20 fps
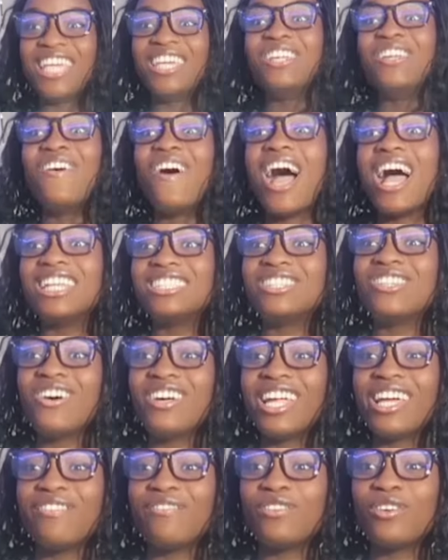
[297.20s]
You know, I
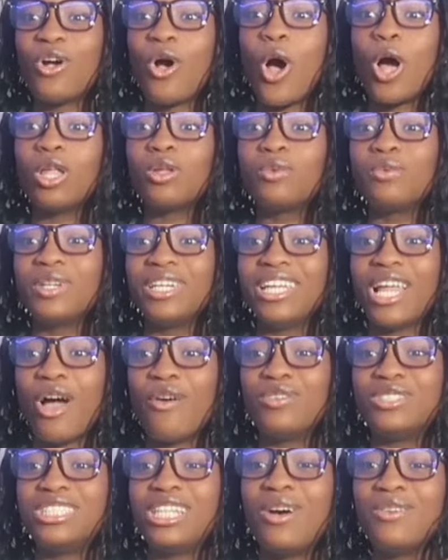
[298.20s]
saw that for Halloween
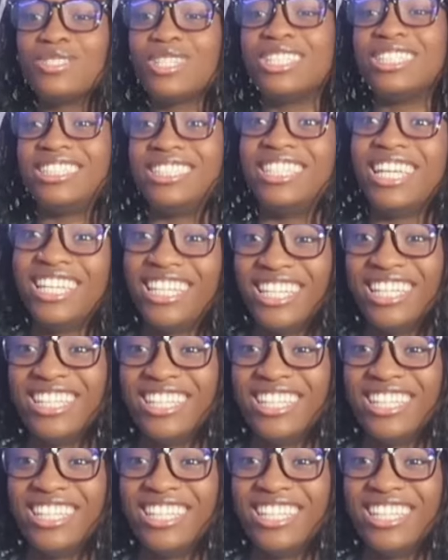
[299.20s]
outfits and I was gonna send